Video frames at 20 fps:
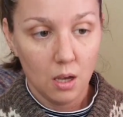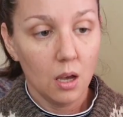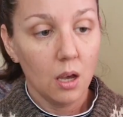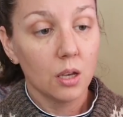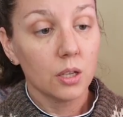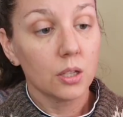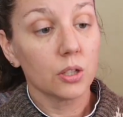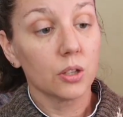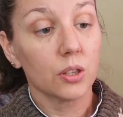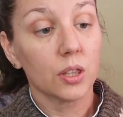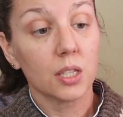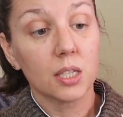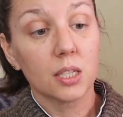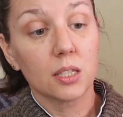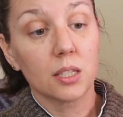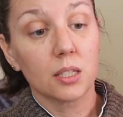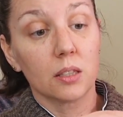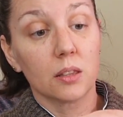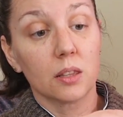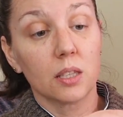so
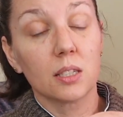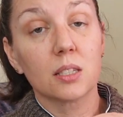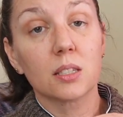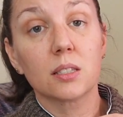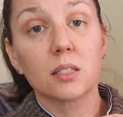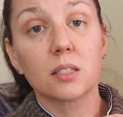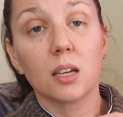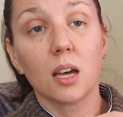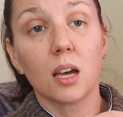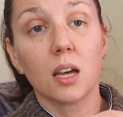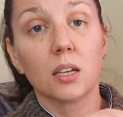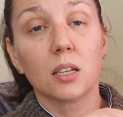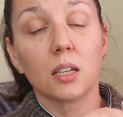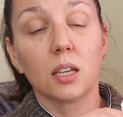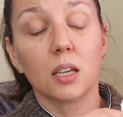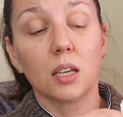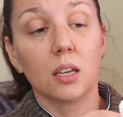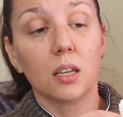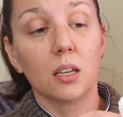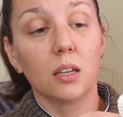this is done
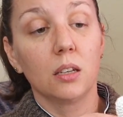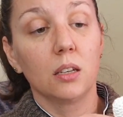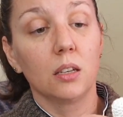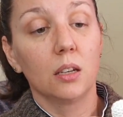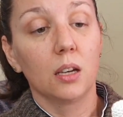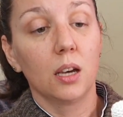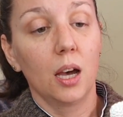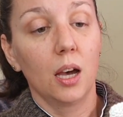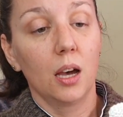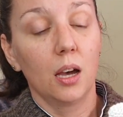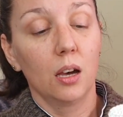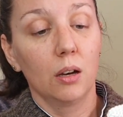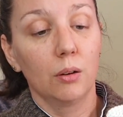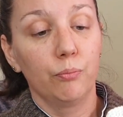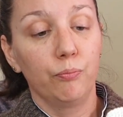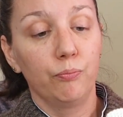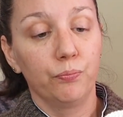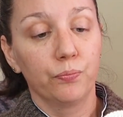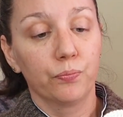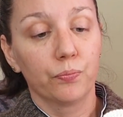in
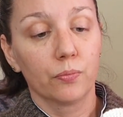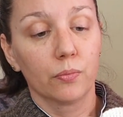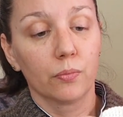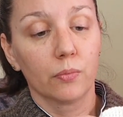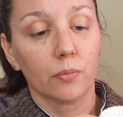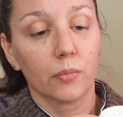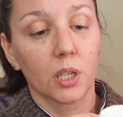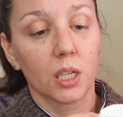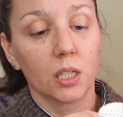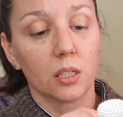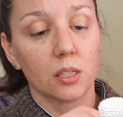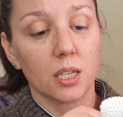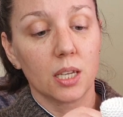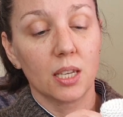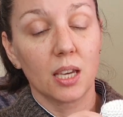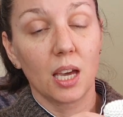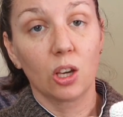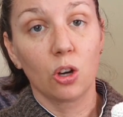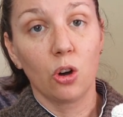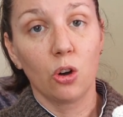
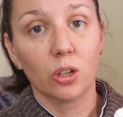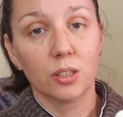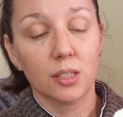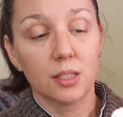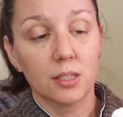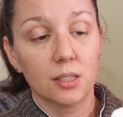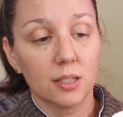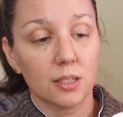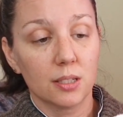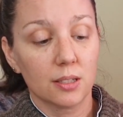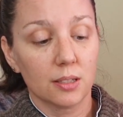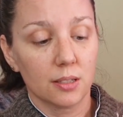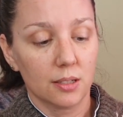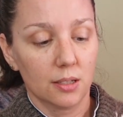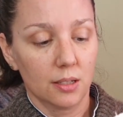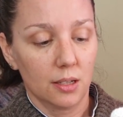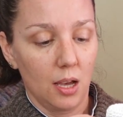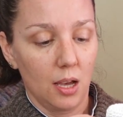DK cottons.